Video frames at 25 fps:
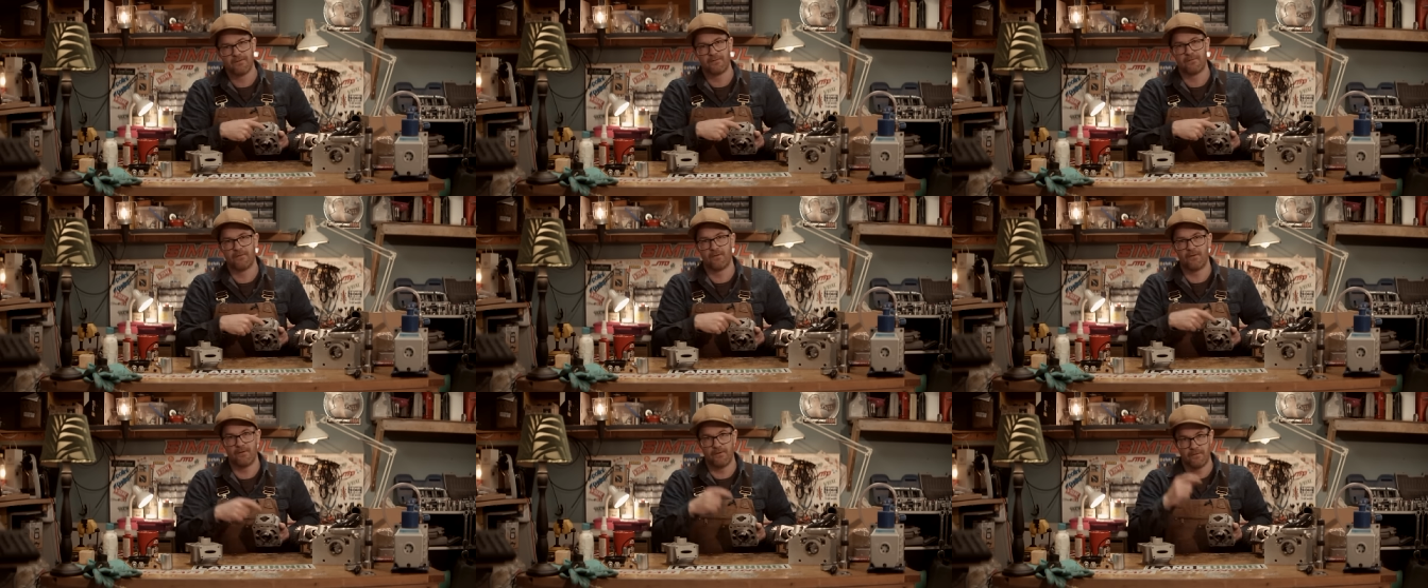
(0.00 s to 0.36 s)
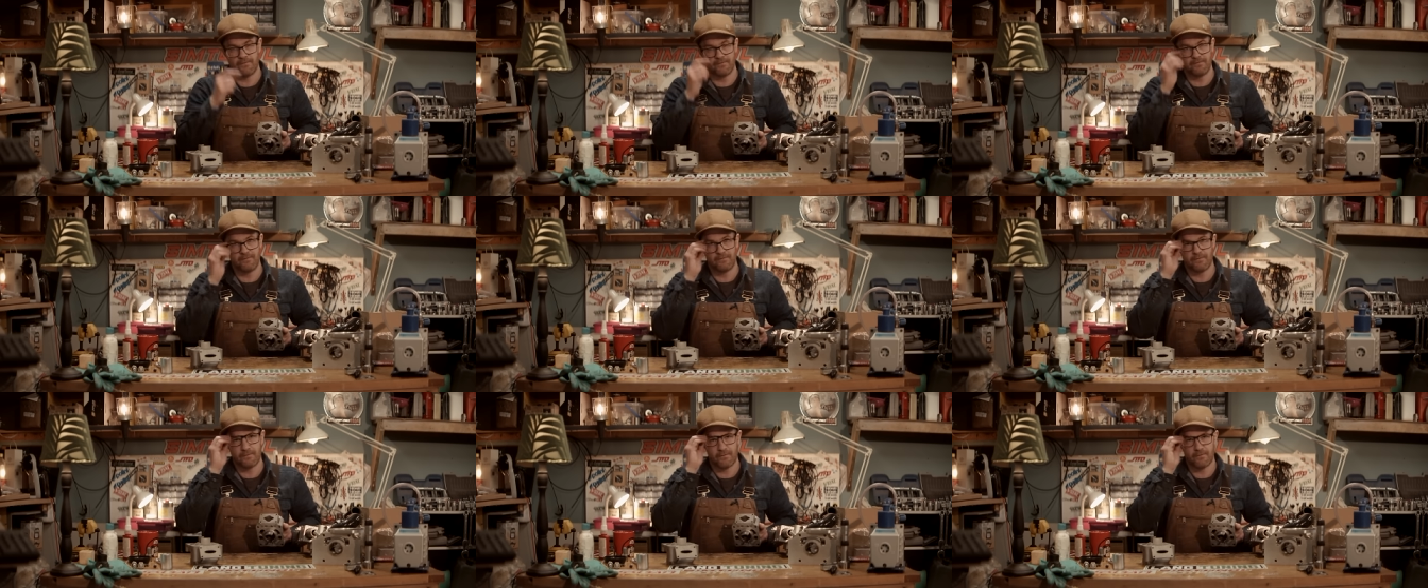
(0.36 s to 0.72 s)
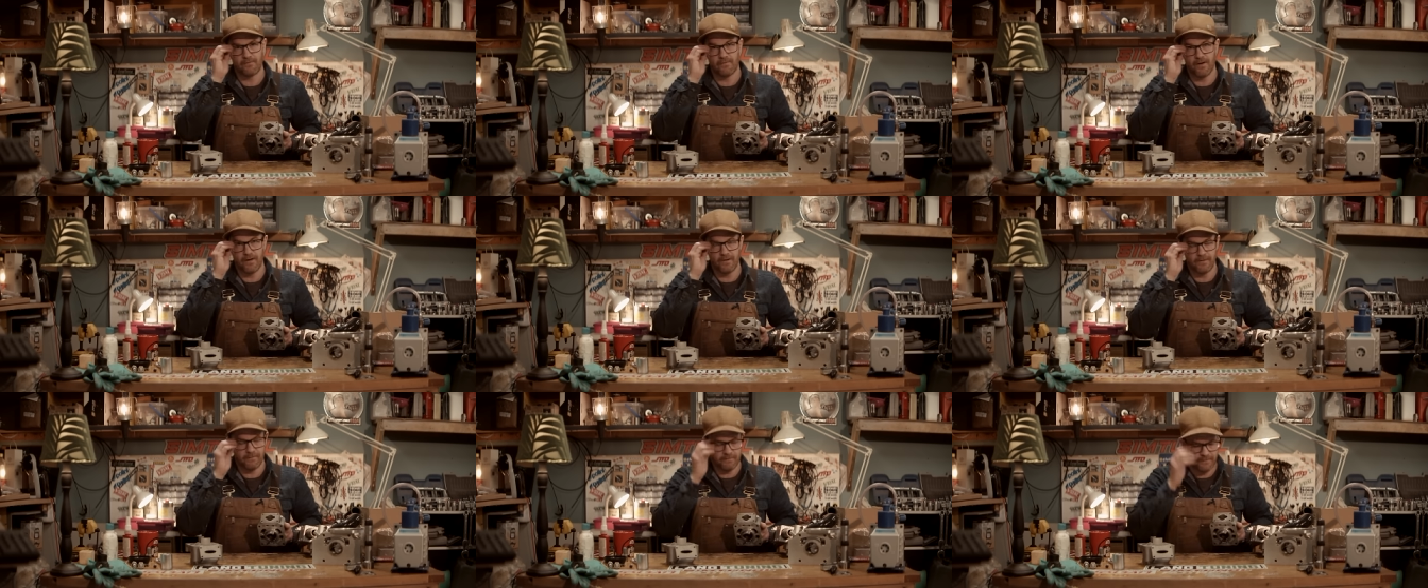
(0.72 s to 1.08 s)
for
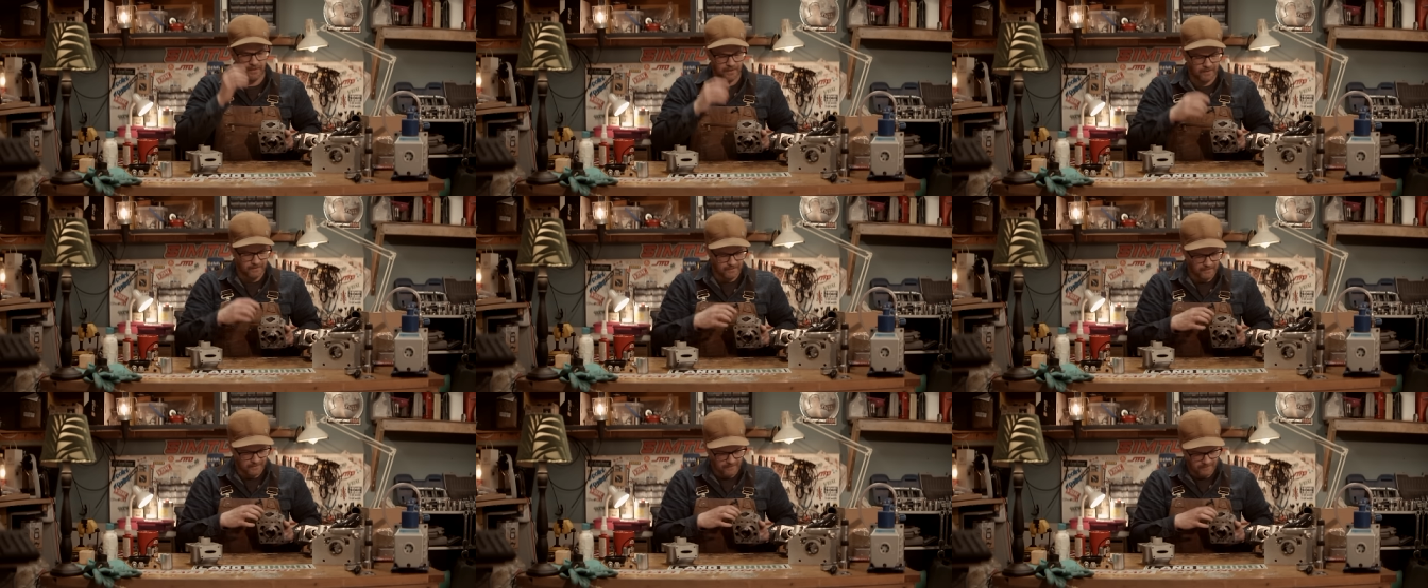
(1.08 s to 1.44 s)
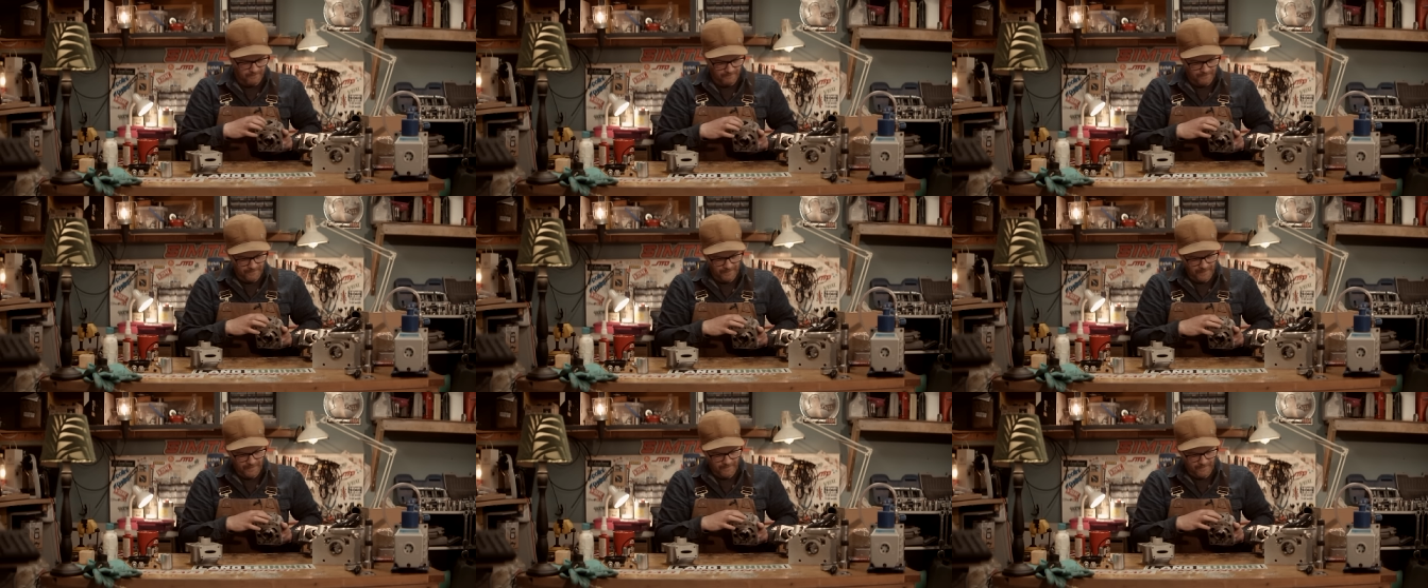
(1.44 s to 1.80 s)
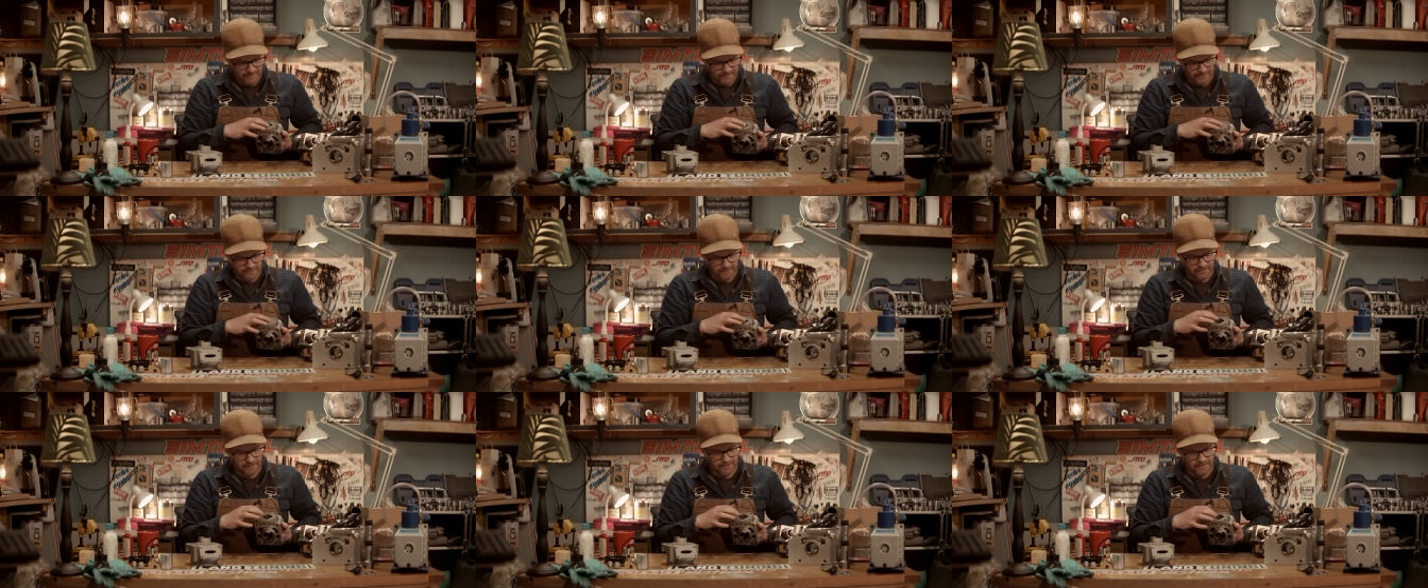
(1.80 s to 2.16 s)
quite a bit.
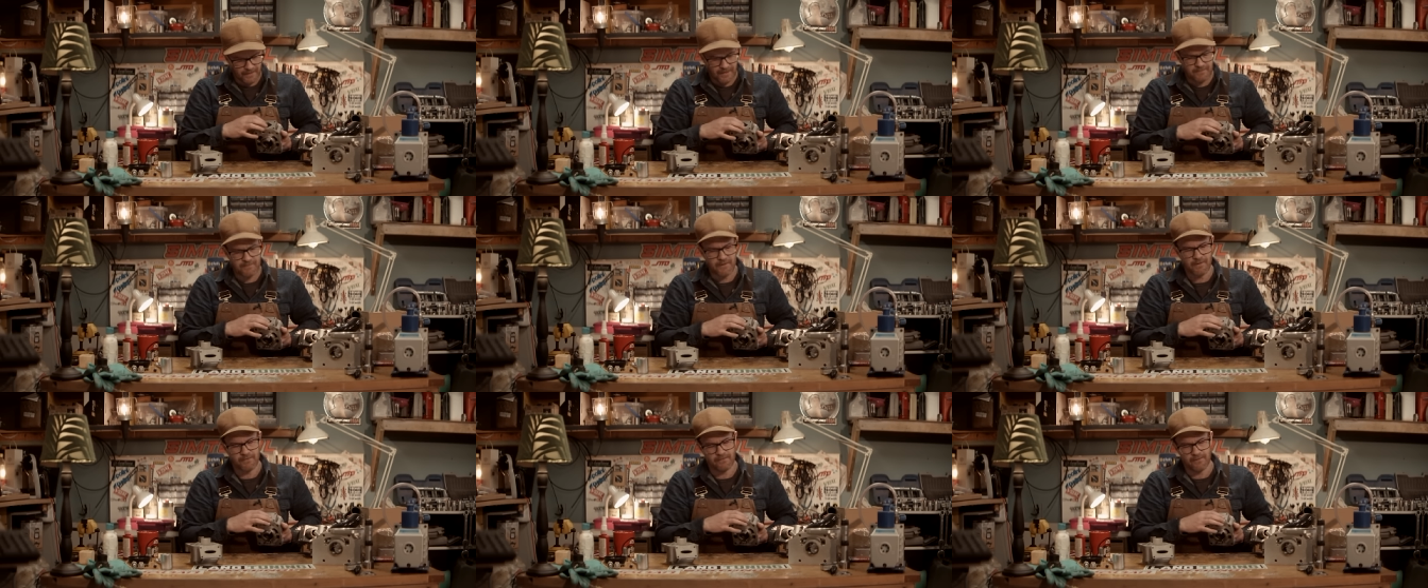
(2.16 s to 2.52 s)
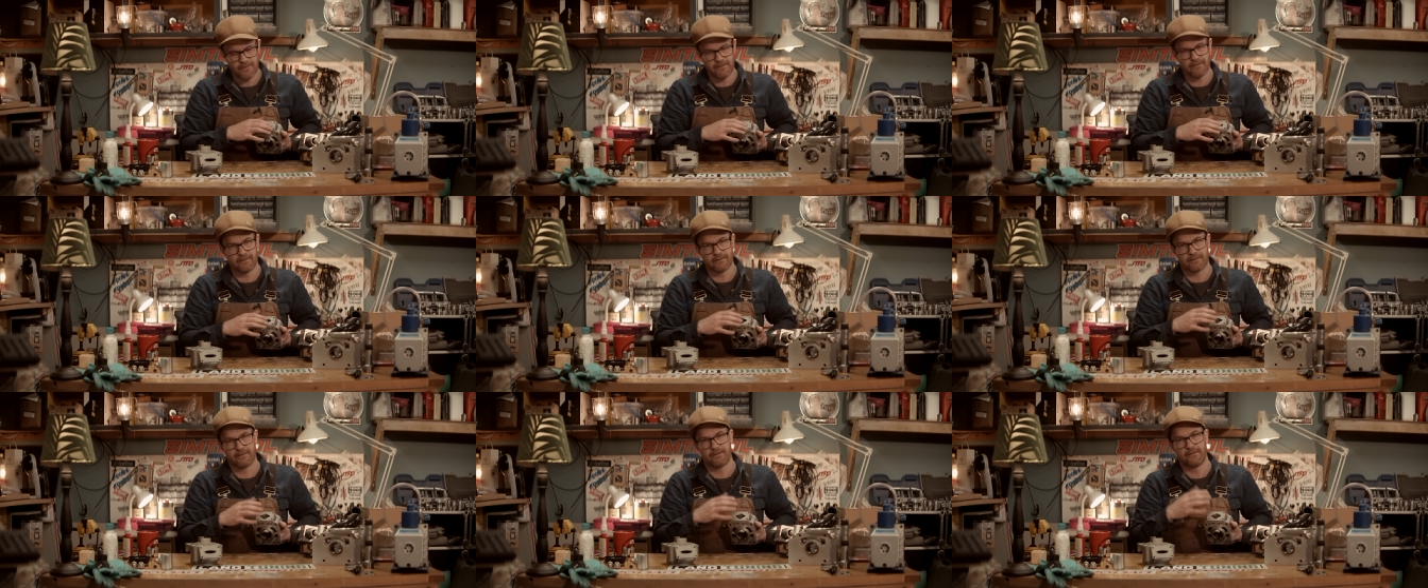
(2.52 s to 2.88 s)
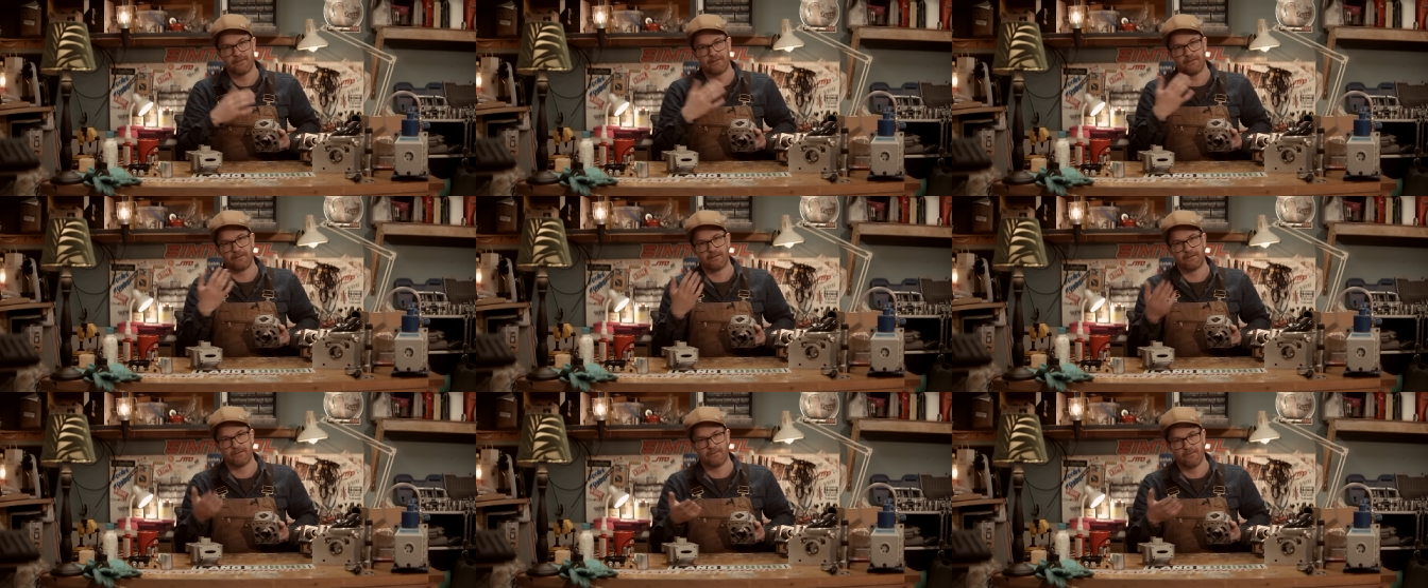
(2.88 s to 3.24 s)
So the JB Weld
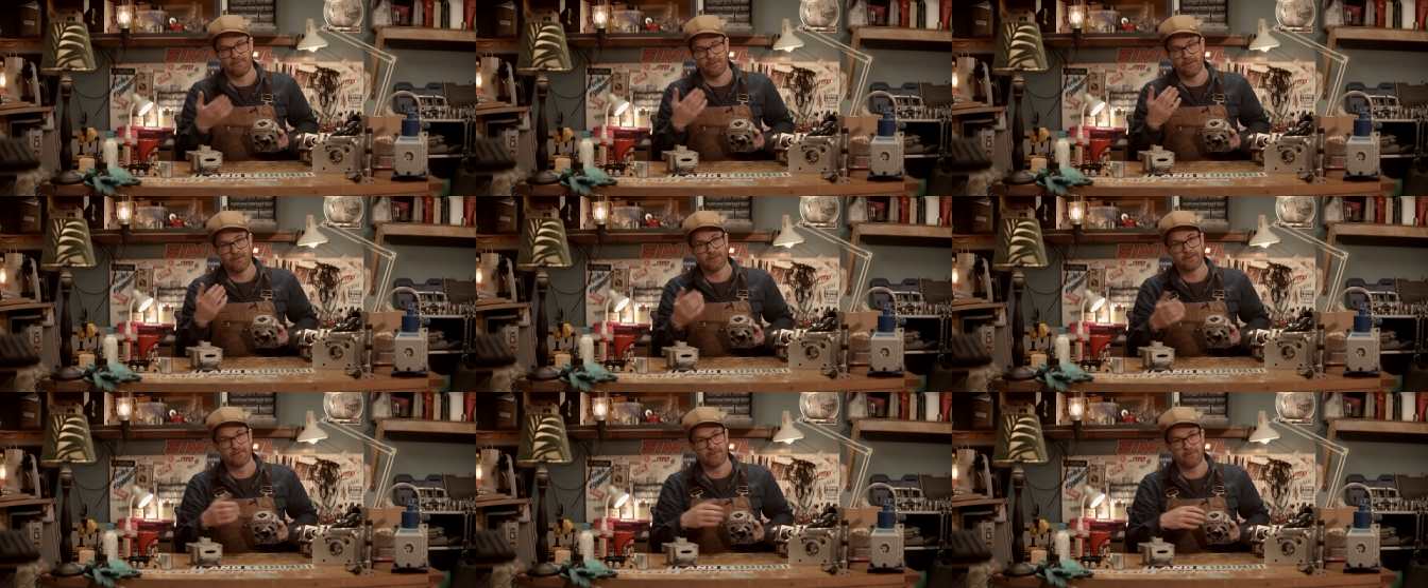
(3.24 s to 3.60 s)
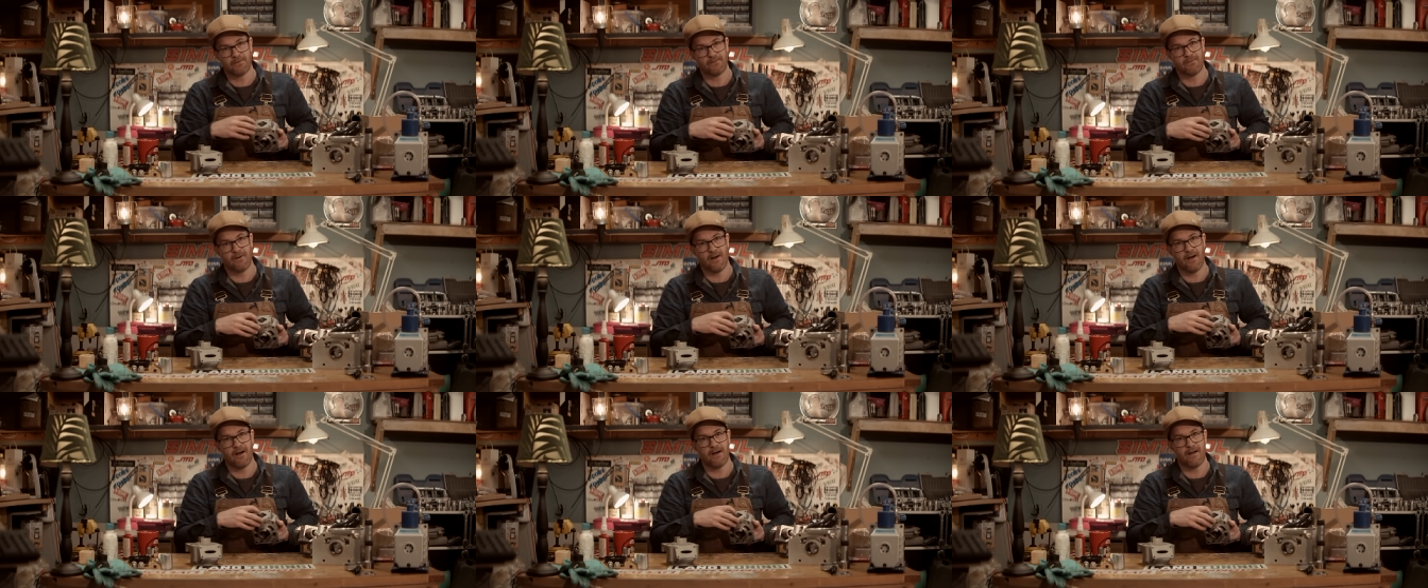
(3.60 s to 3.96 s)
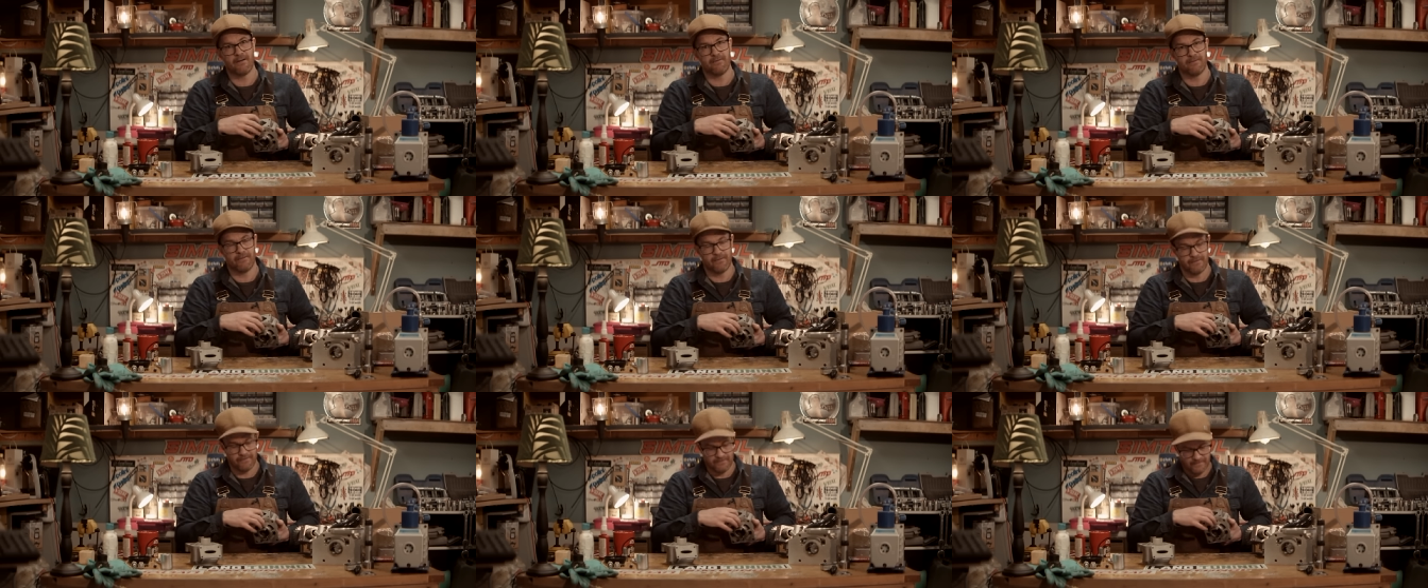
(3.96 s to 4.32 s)
will
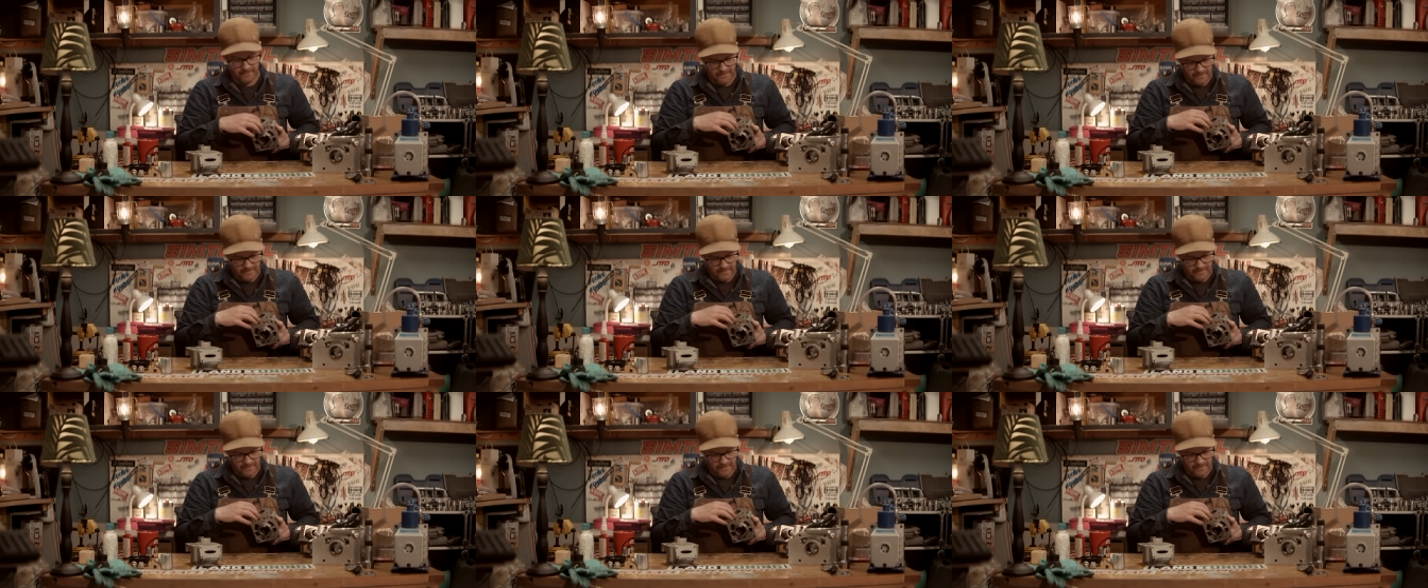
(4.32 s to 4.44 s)
survive